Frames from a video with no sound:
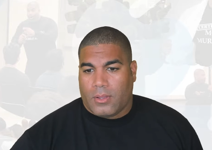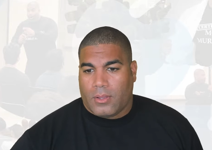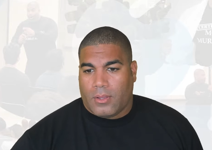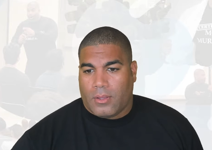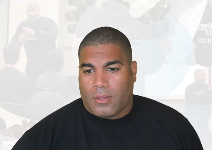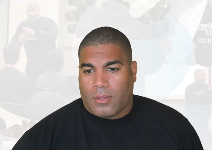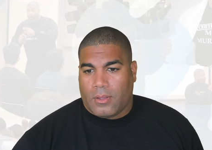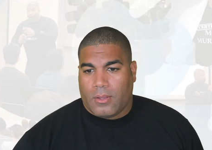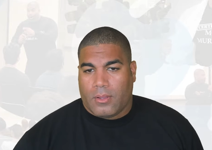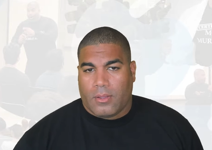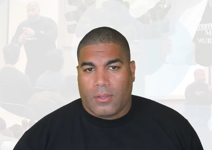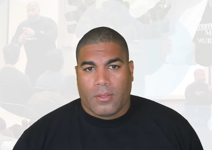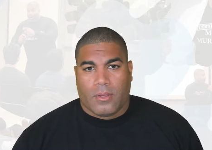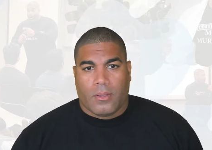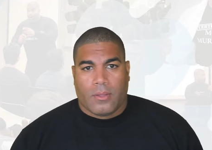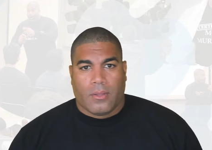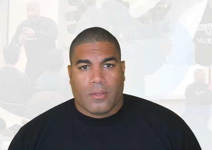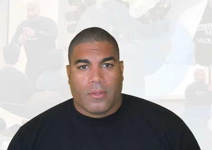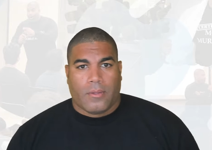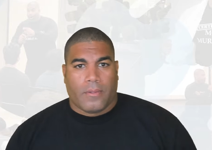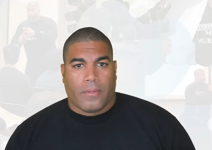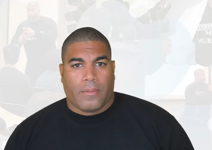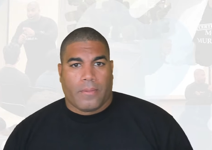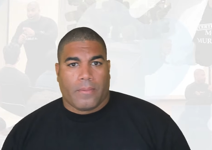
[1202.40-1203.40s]

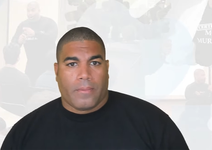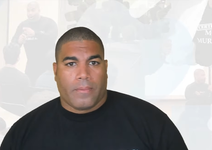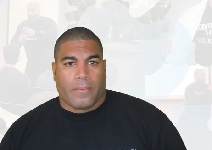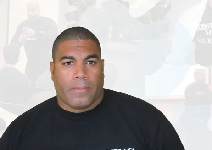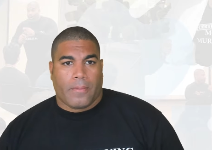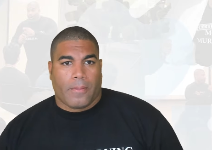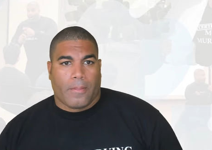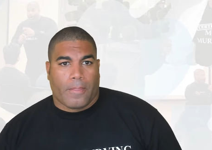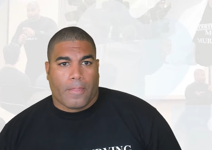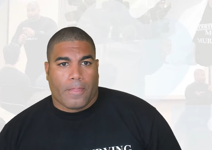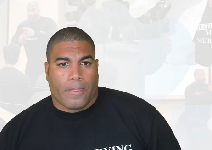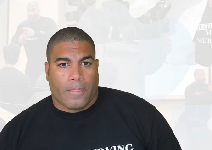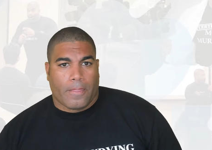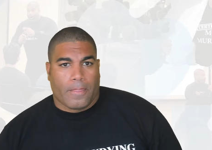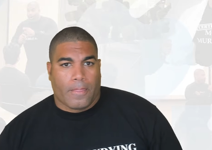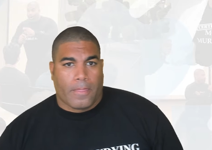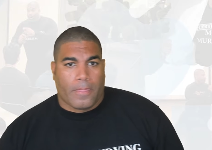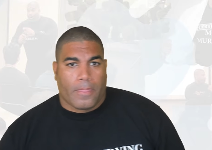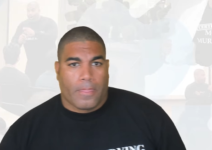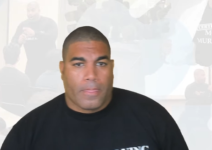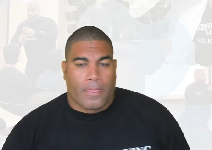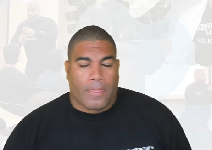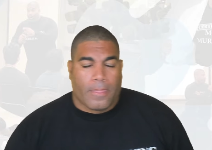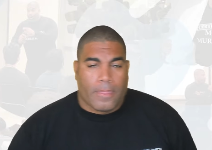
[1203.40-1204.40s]

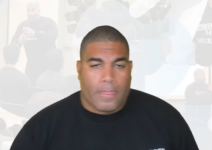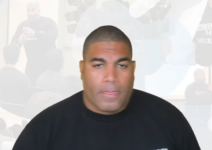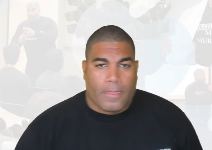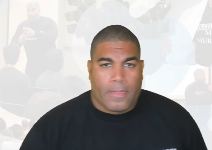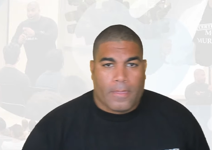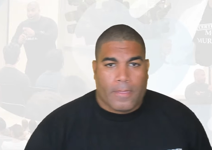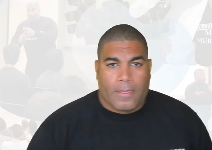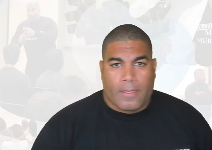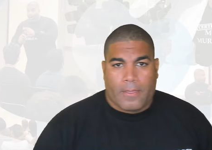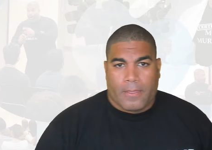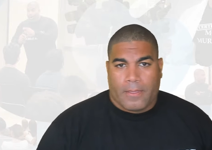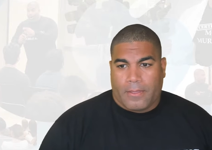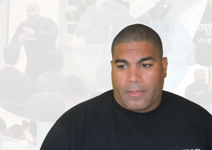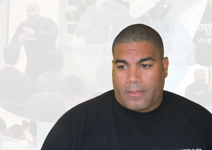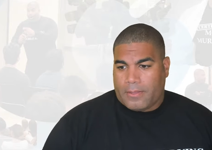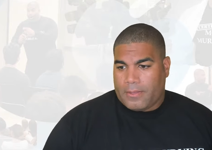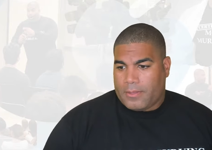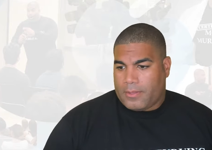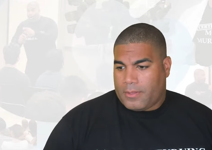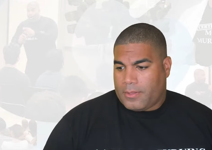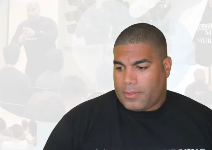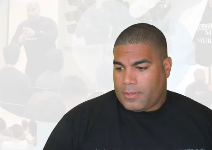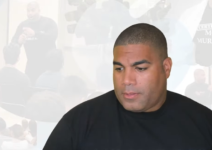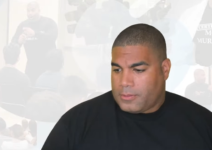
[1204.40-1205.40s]

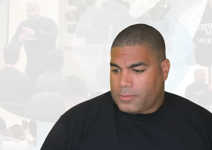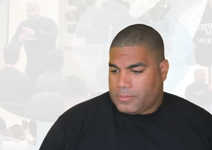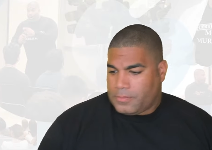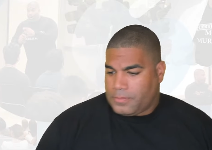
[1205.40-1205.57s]
[no speech]